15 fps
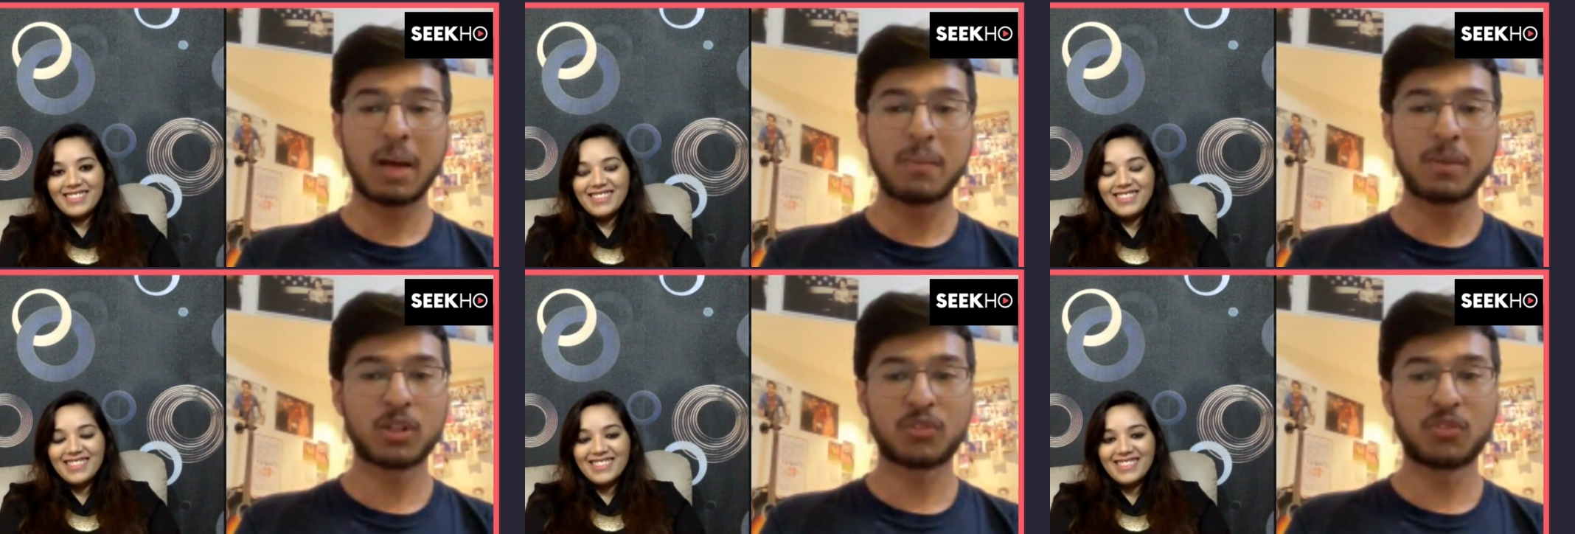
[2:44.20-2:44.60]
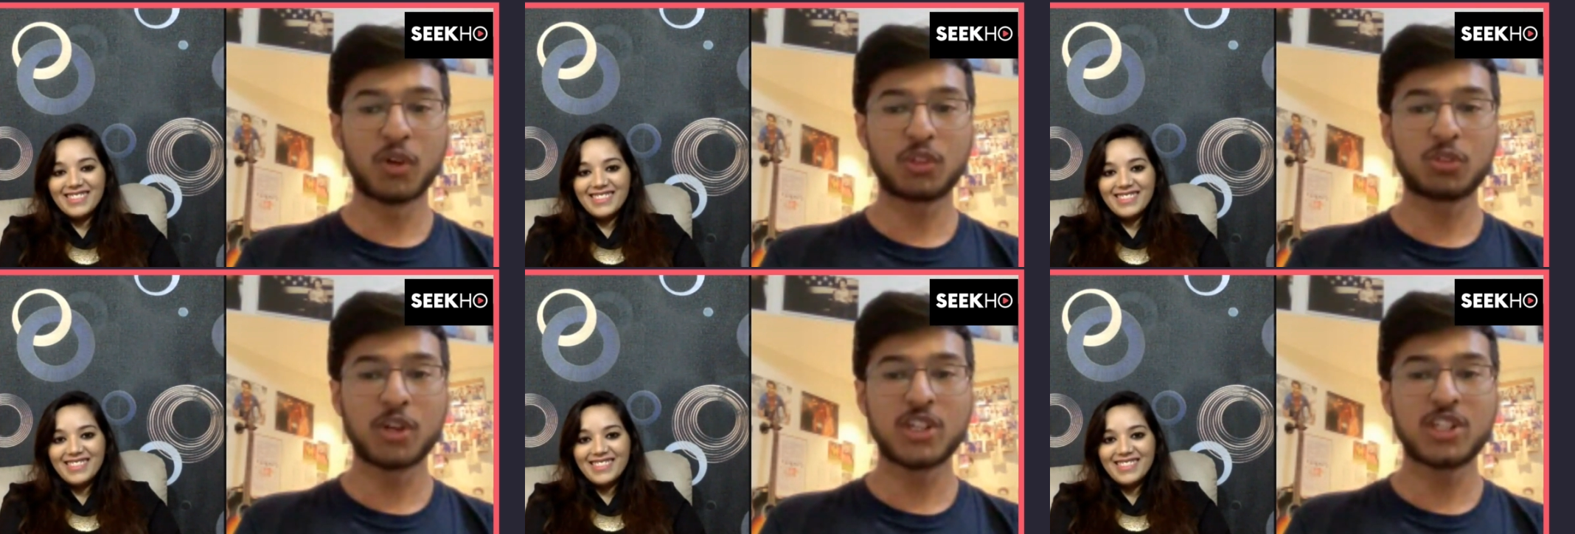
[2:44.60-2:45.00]
Speaker 1: coming to the
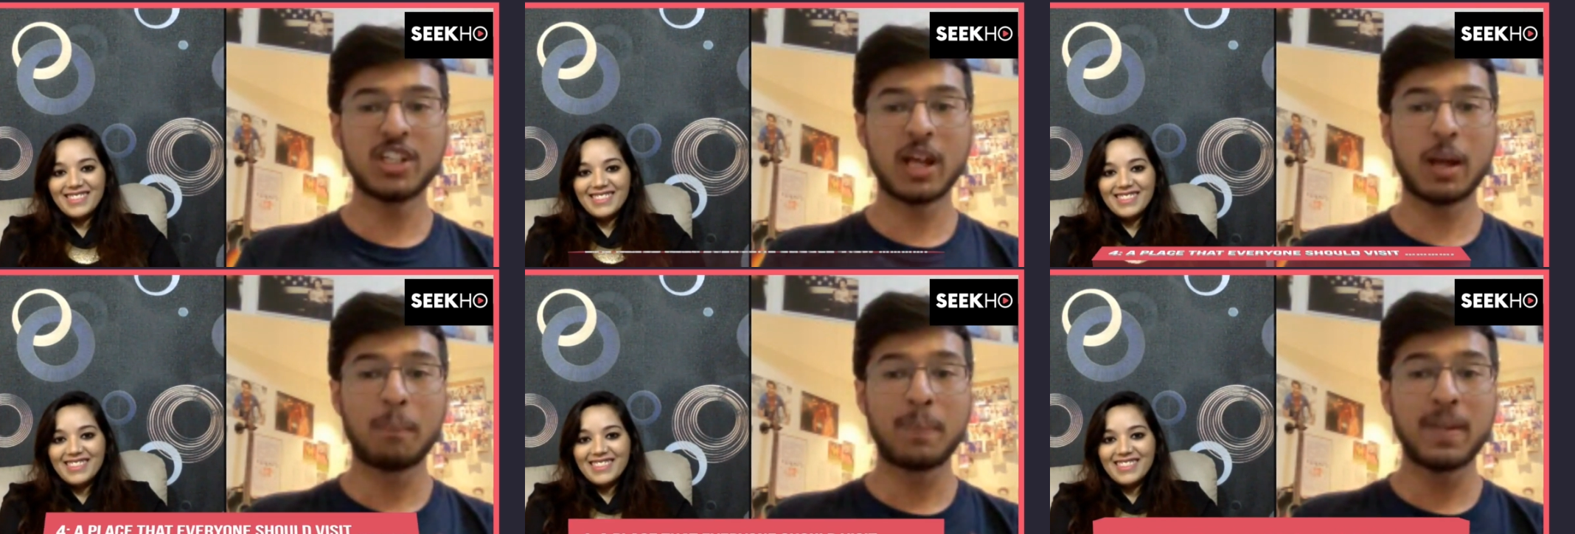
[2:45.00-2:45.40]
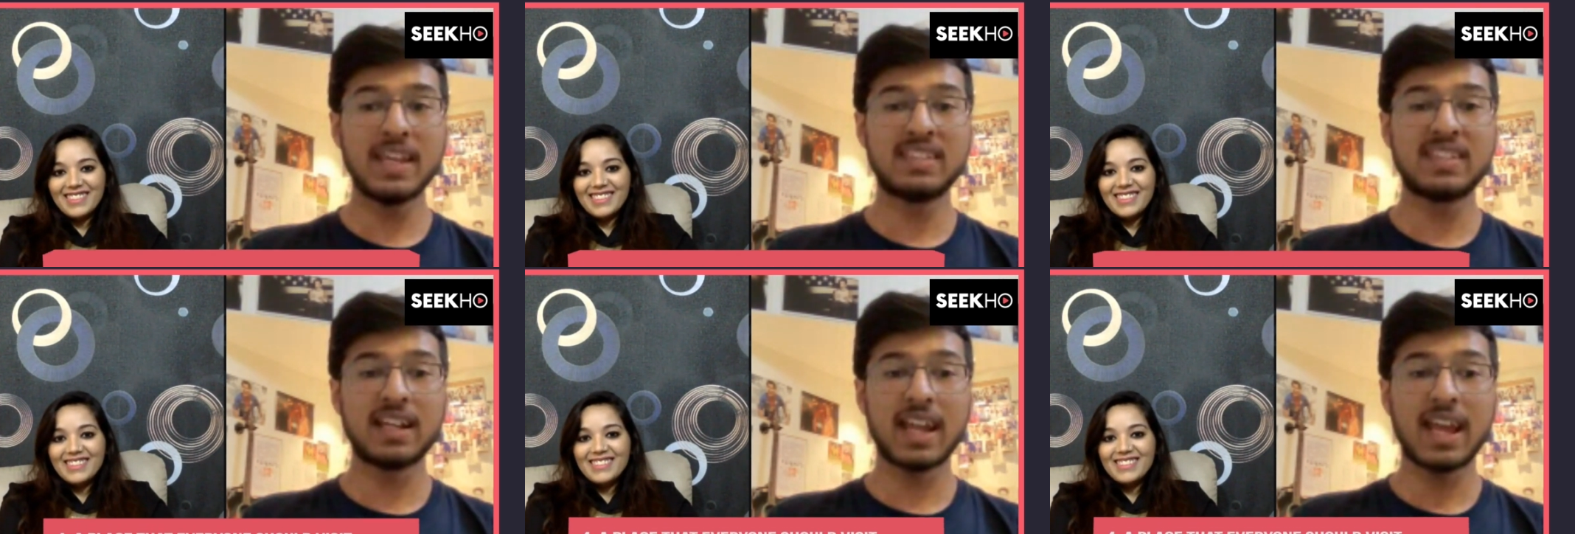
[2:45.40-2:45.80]
fourth question a place
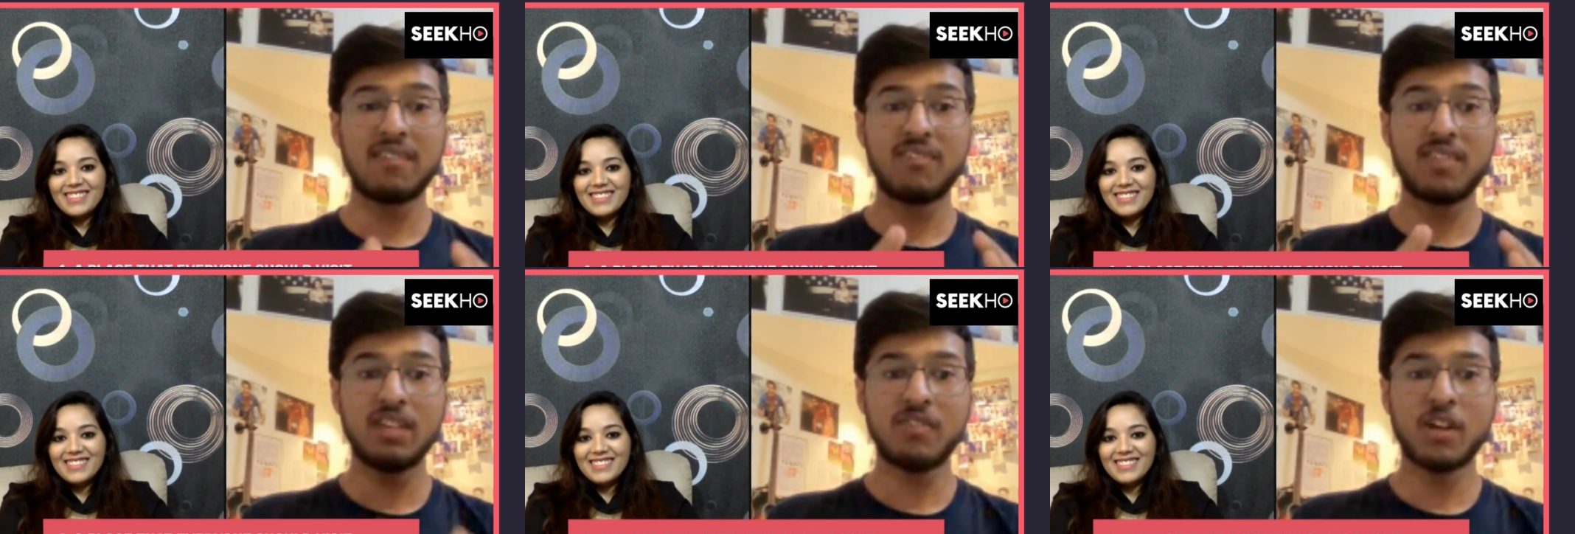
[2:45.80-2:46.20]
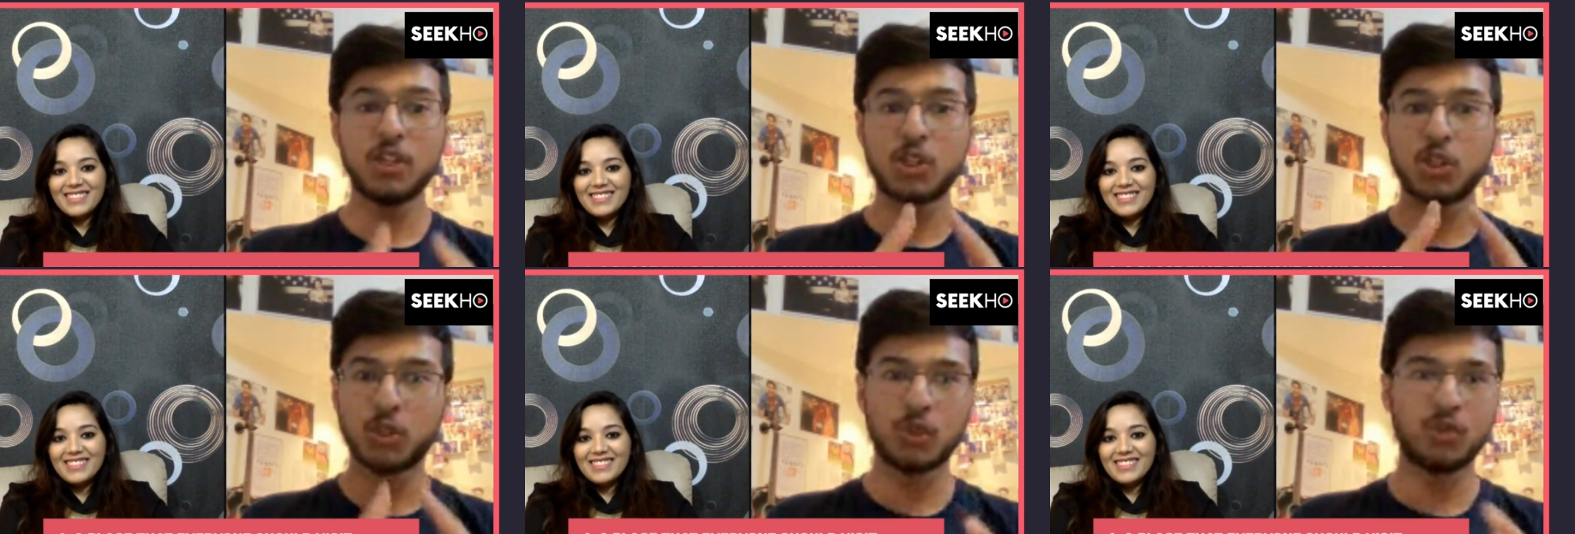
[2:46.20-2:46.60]
that everyone
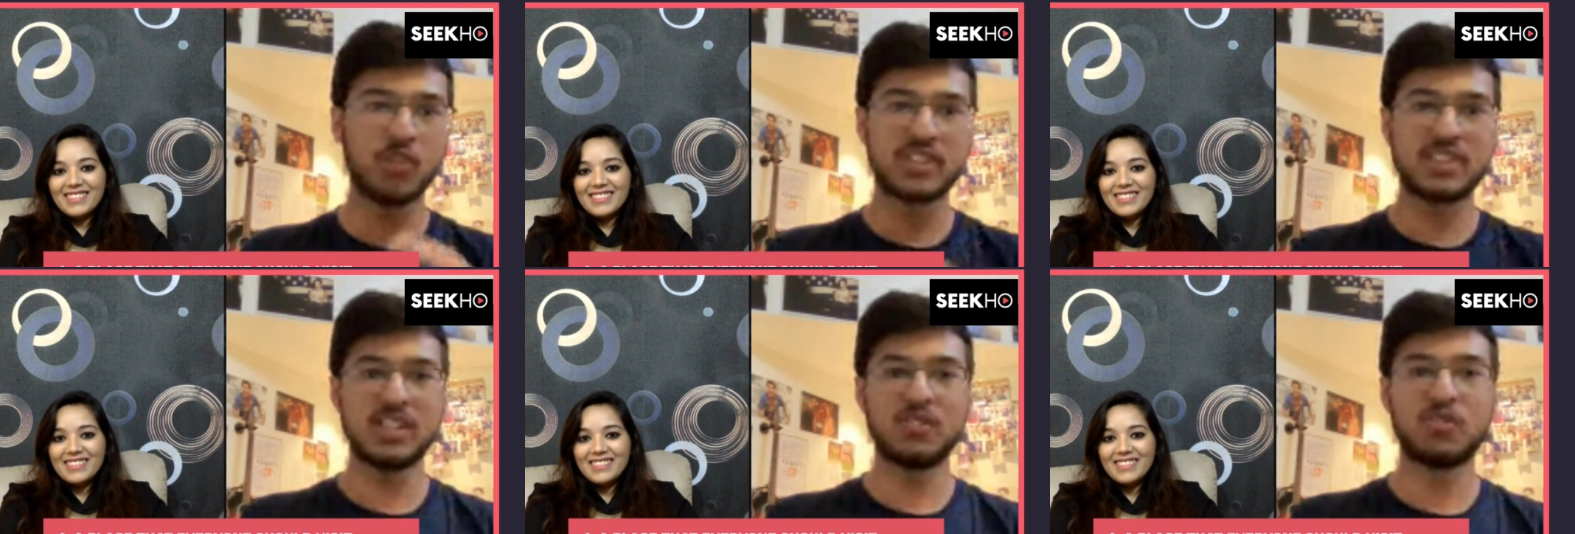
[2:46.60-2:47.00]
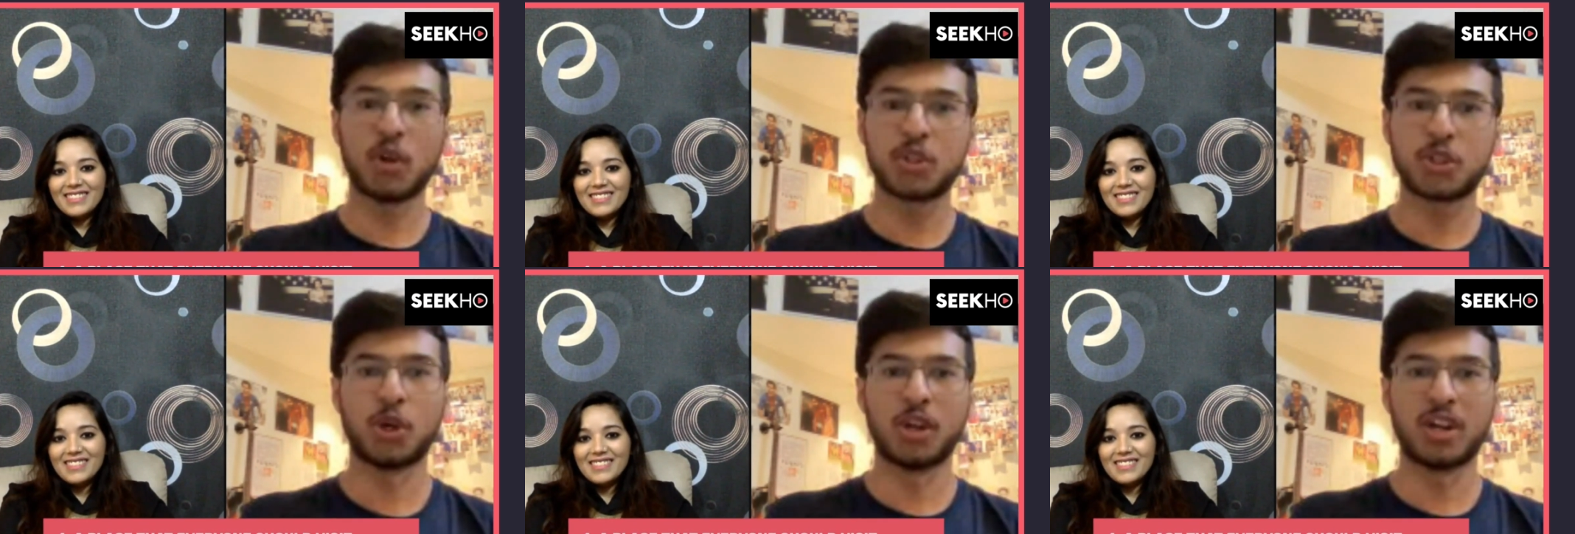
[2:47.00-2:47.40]
should visit for
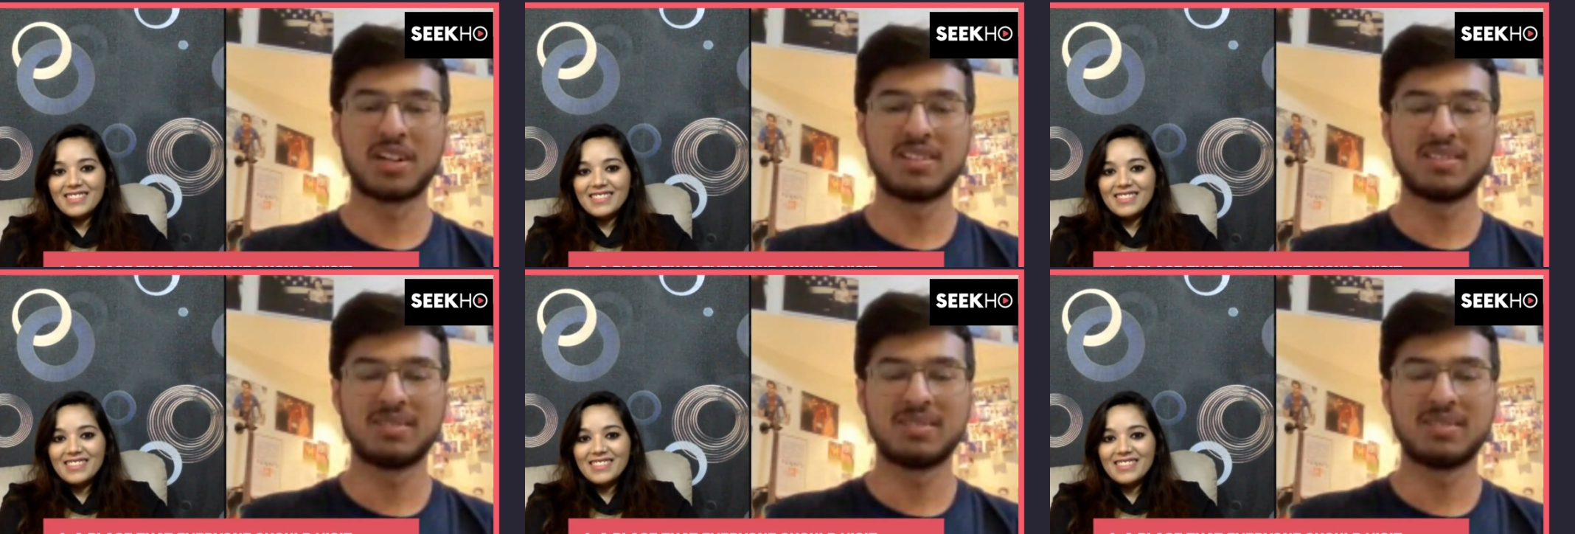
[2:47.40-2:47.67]
sure.